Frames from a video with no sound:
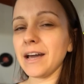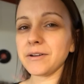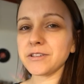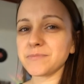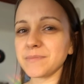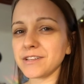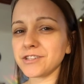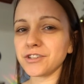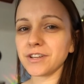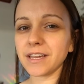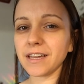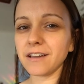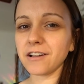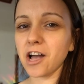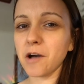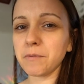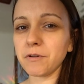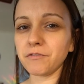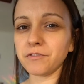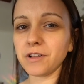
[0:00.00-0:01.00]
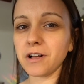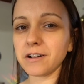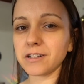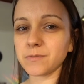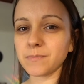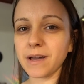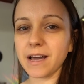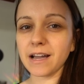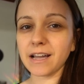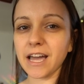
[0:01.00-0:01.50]
I was mentioning it a couple
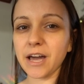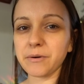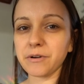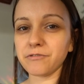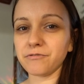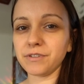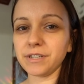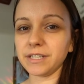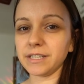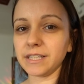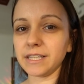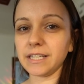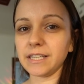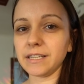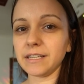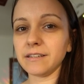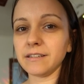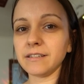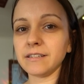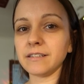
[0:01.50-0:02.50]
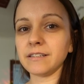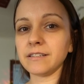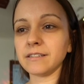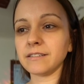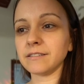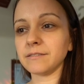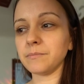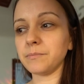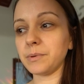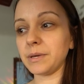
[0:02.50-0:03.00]
vlogs back, how a really
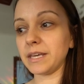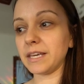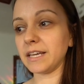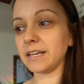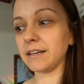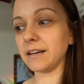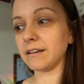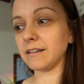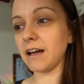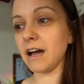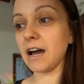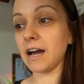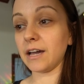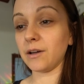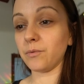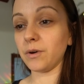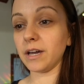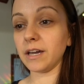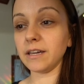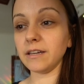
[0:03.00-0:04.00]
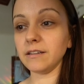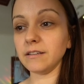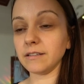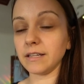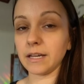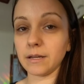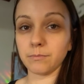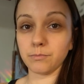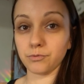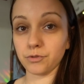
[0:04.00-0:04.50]
big highway,
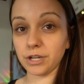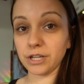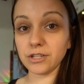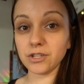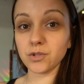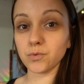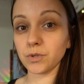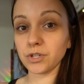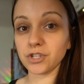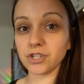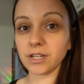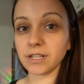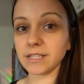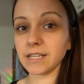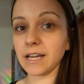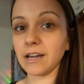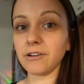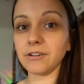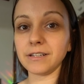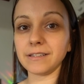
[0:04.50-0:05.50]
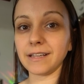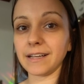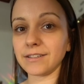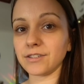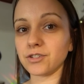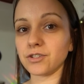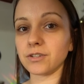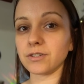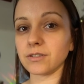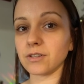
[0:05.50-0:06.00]
like bridge, was shut down, and
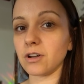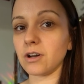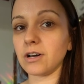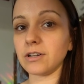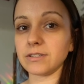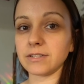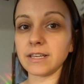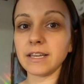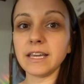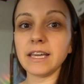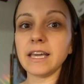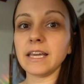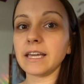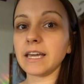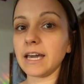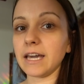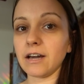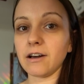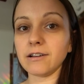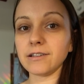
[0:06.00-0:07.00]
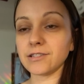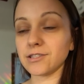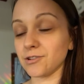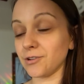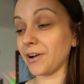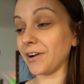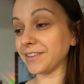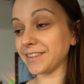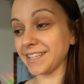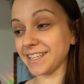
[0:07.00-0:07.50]
that's just caused chaos
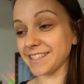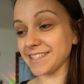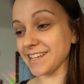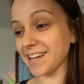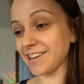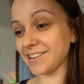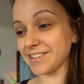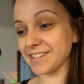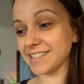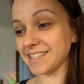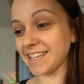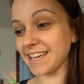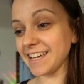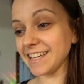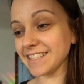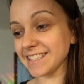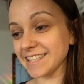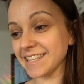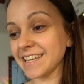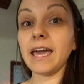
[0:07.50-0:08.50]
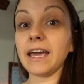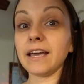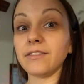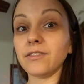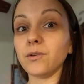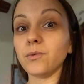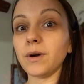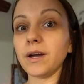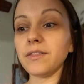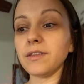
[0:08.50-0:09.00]
throughout the entire state. And
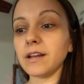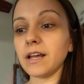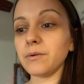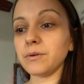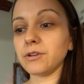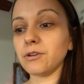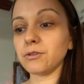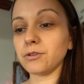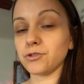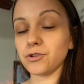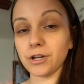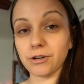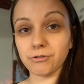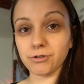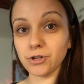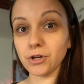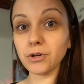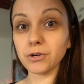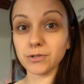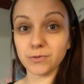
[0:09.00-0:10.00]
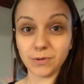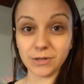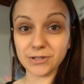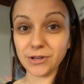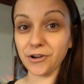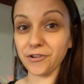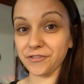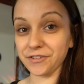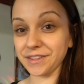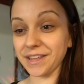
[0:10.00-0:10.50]
the way that I would go to Trader Joe's was
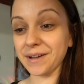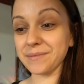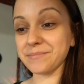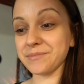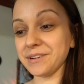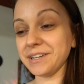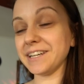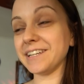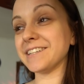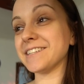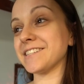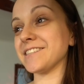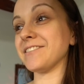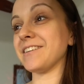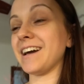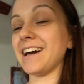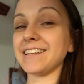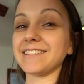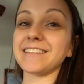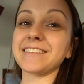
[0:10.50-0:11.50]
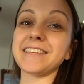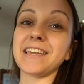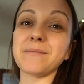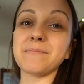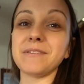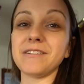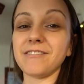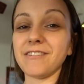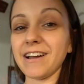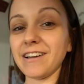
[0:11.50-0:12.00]
over that bridge, so it has to take
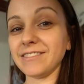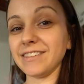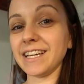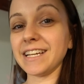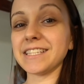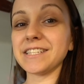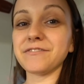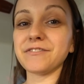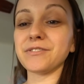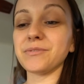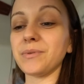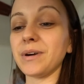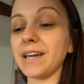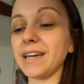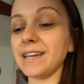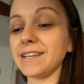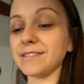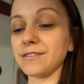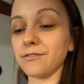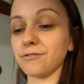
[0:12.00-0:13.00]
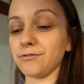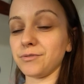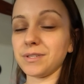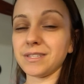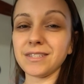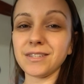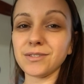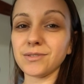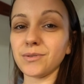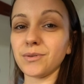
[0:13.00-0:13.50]
me around like different ways and through the
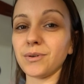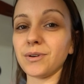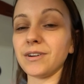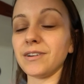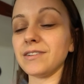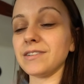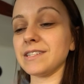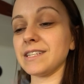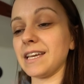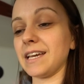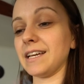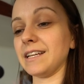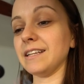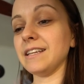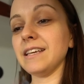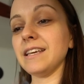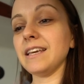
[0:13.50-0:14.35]
detours, and